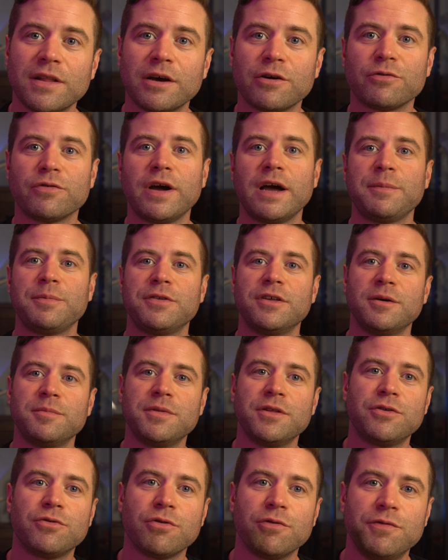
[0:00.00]
that wraps up
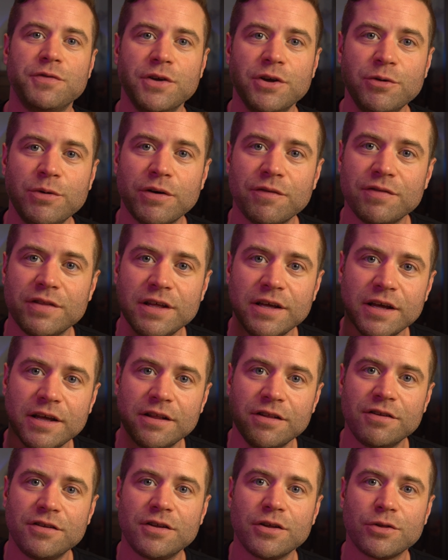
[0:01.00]
this review of the
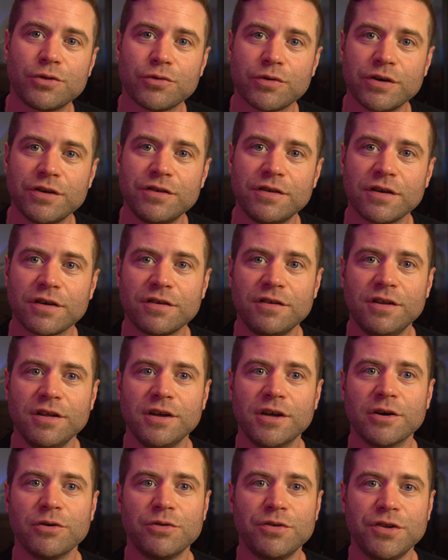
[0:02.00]
Insta360
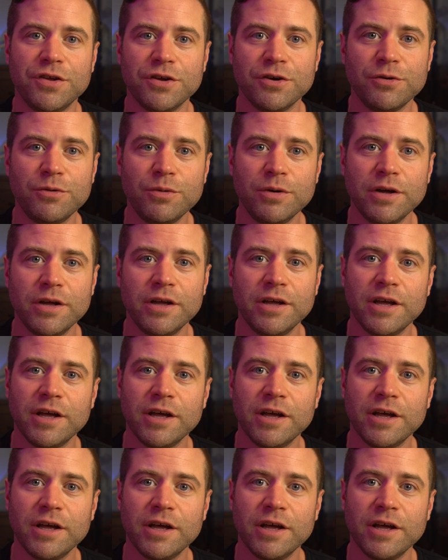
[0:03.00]
GO 2.